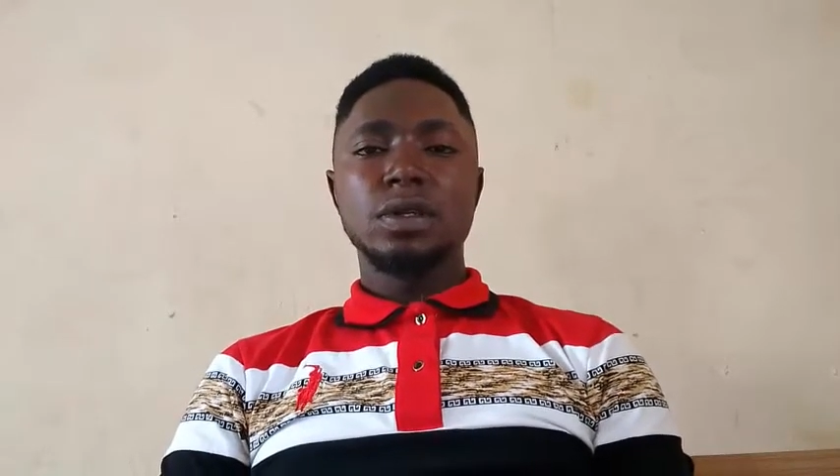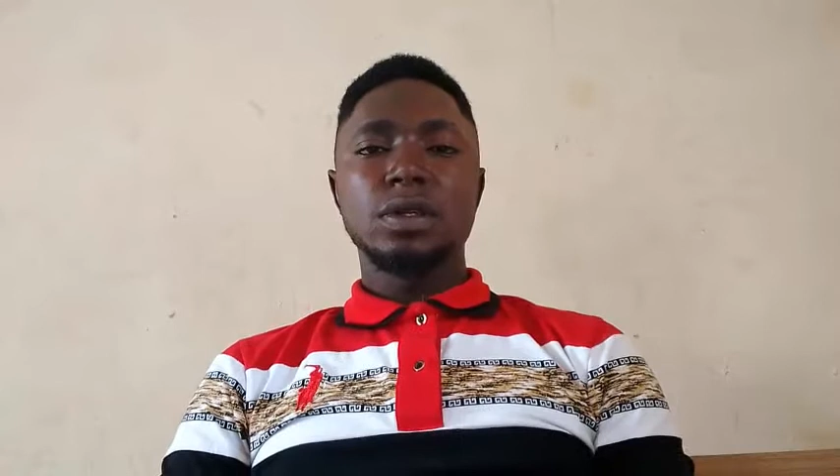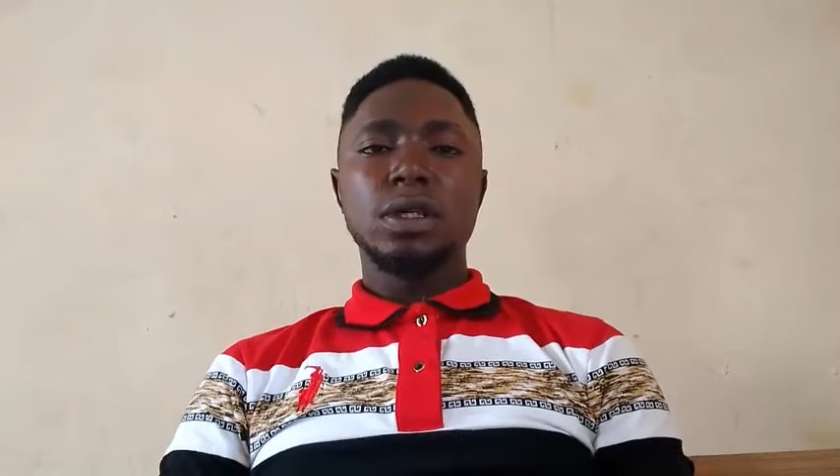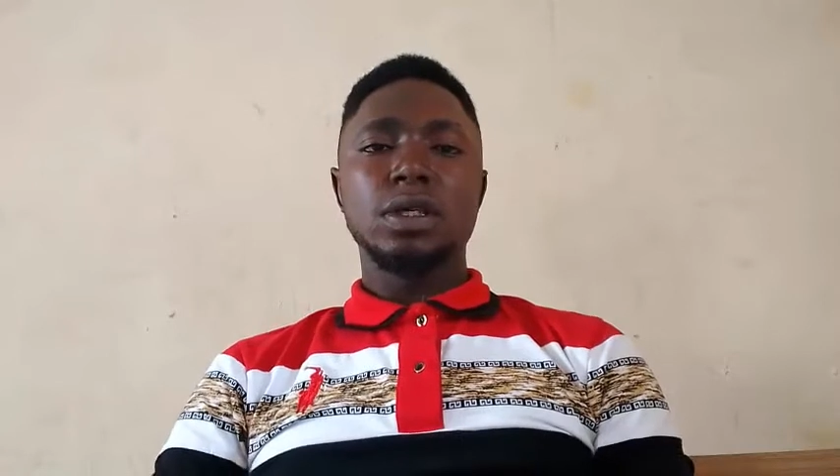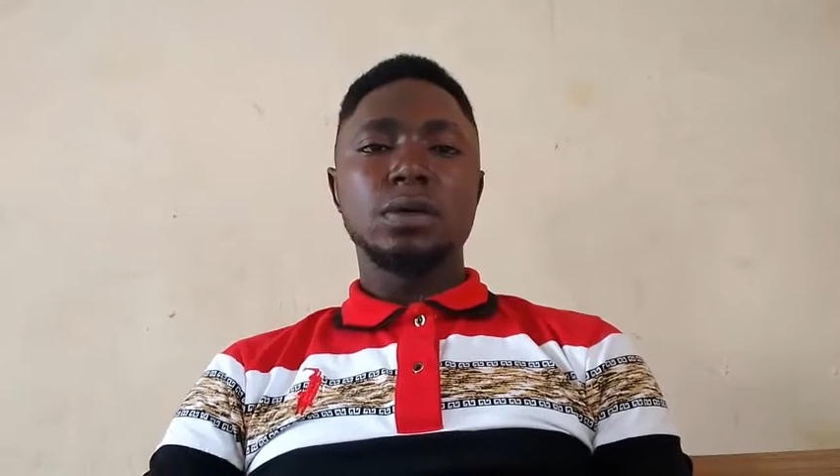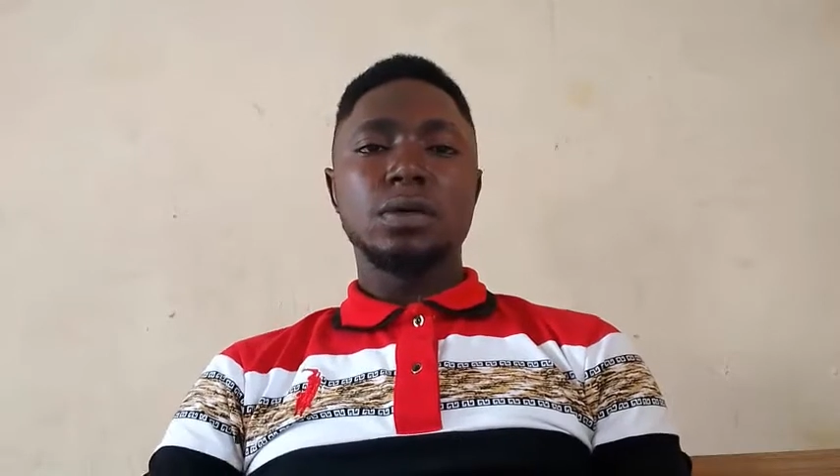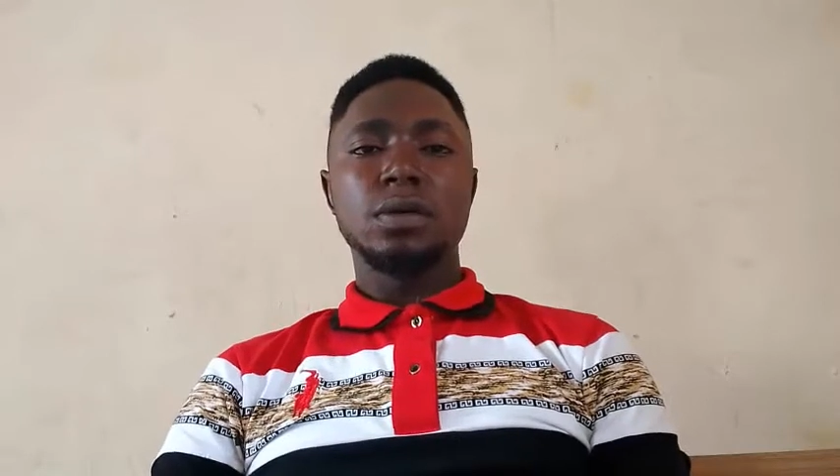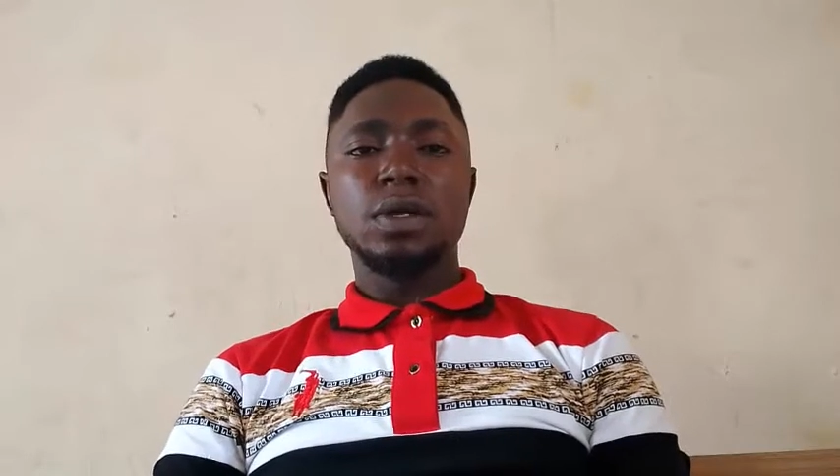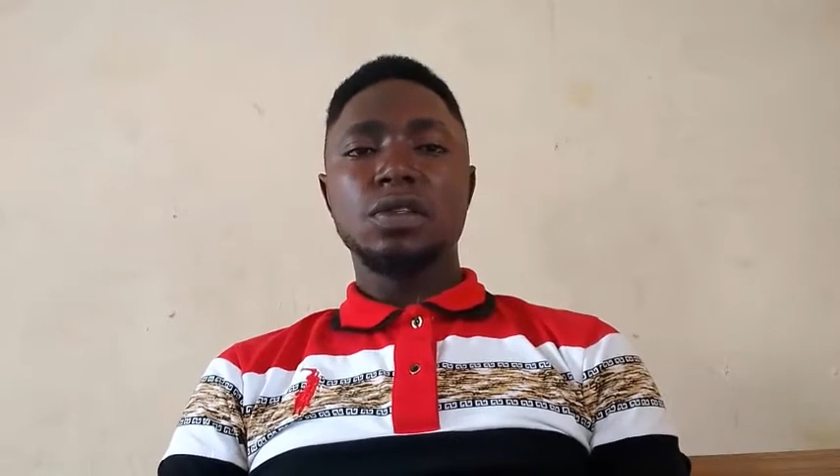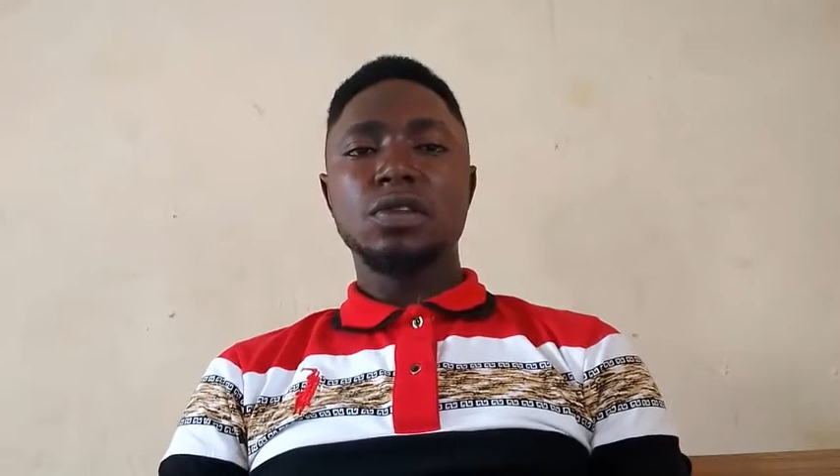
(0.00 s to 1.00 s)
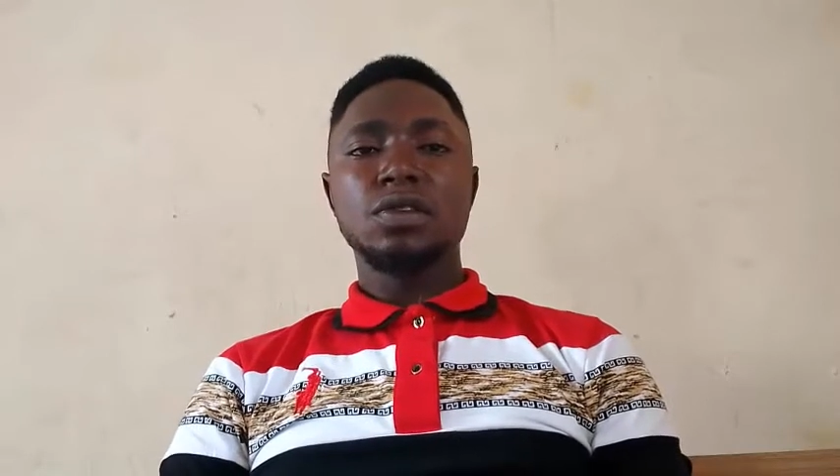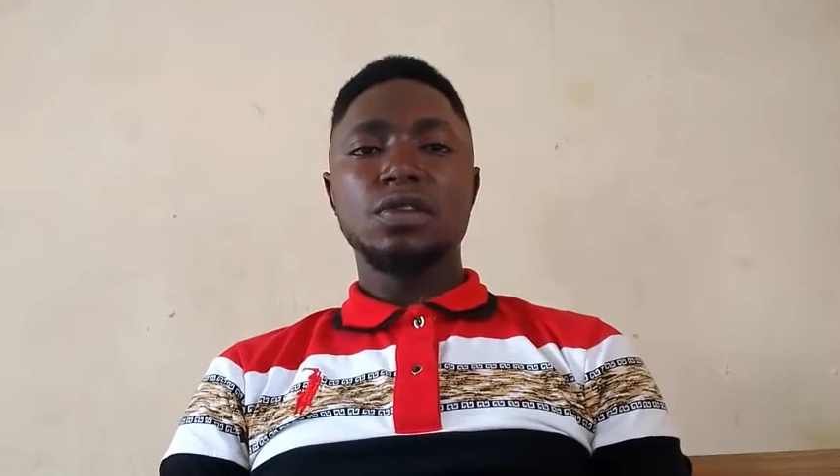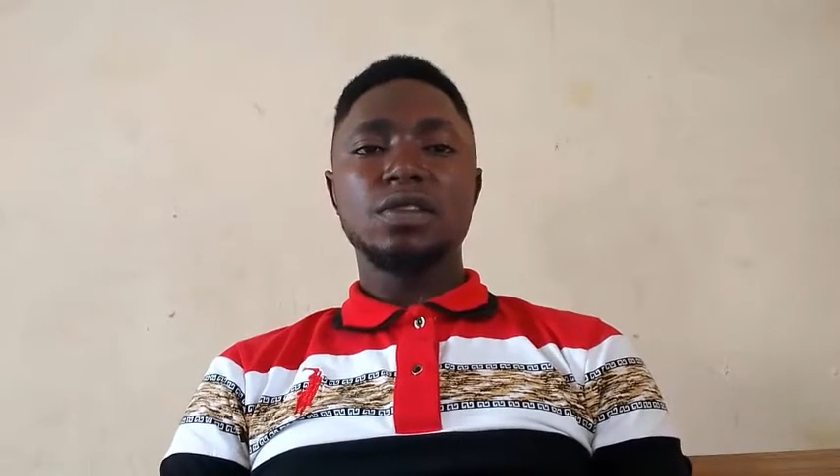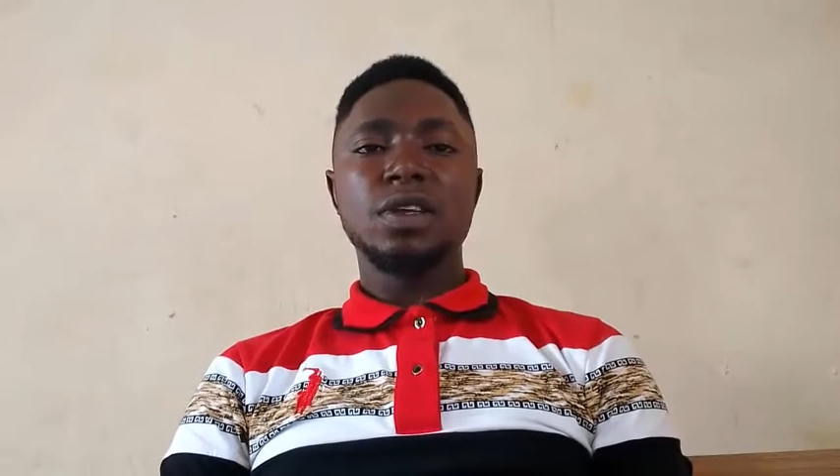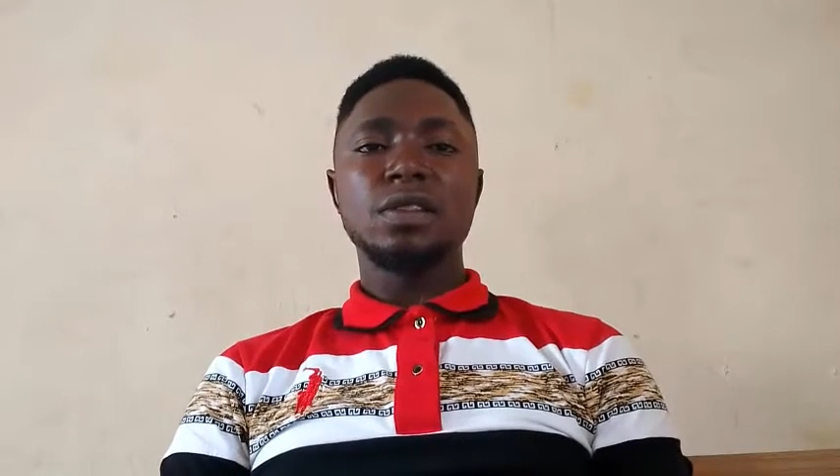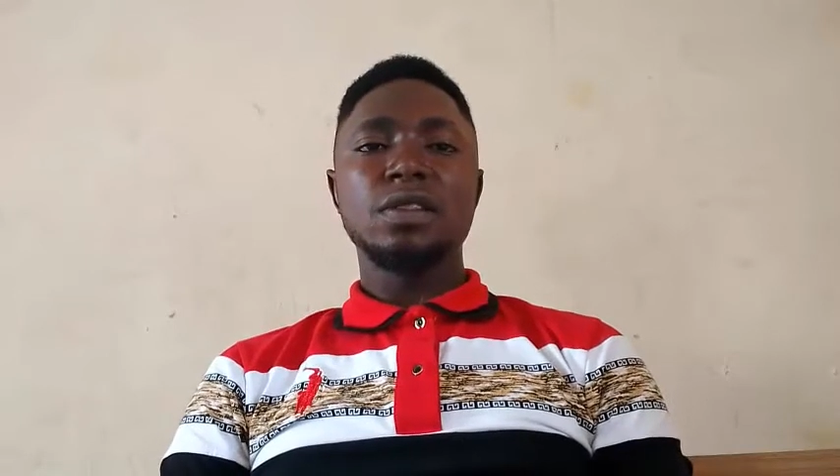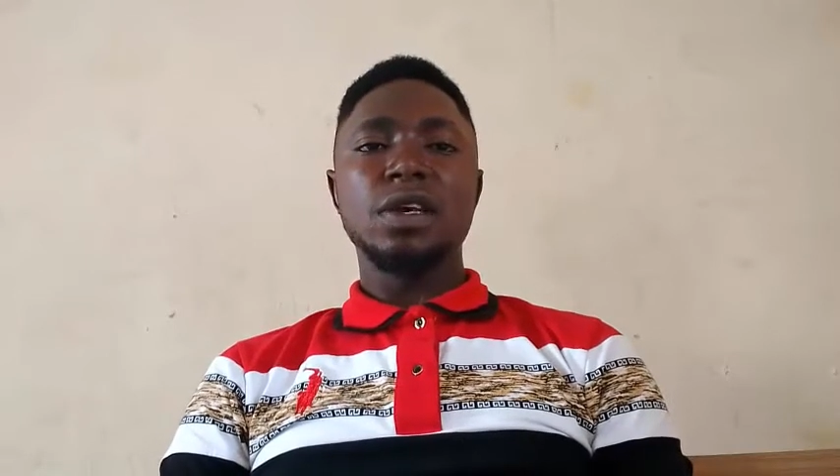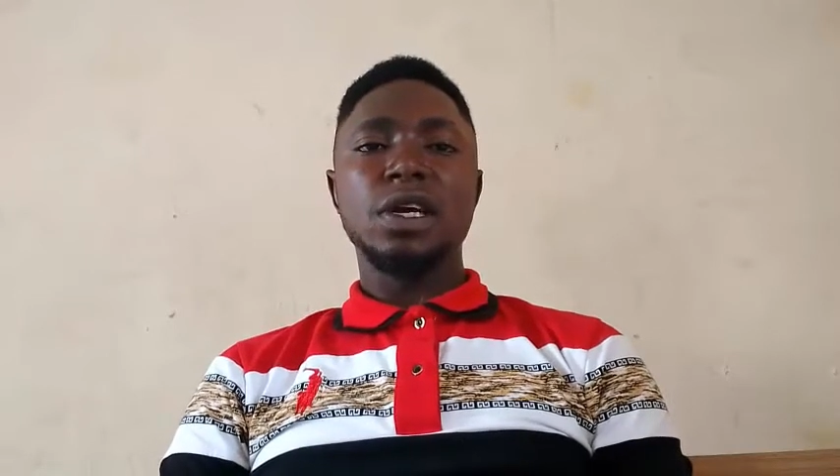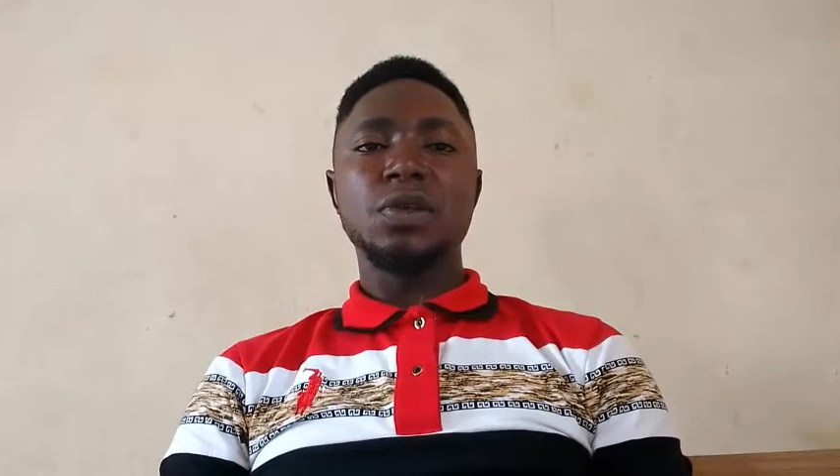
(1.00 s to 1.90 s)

Now, let us state their